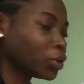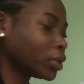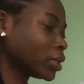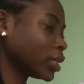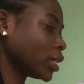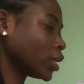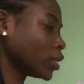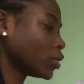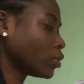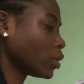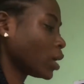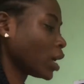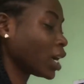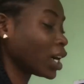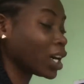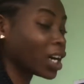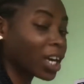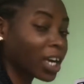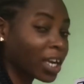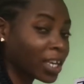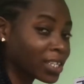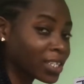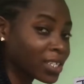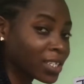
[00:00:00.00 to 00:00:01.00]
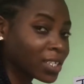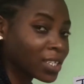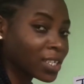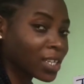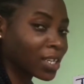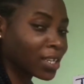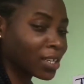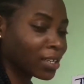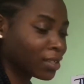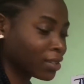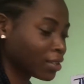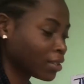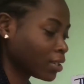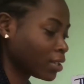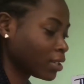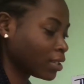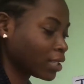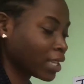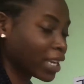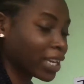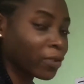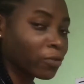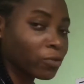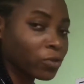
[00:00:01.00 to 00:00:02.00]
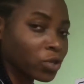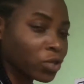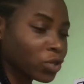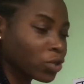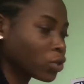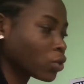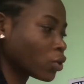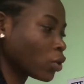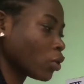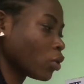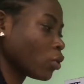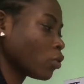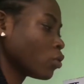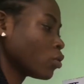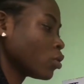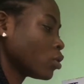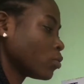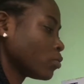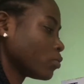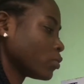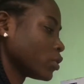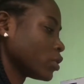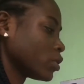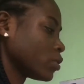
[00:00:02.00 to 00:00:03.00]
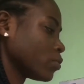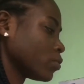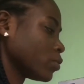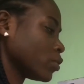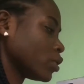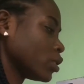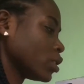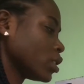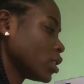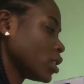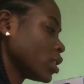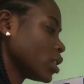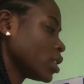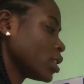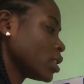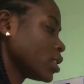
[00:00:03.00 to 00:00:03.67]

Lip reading: now our answer, like we saw, was what?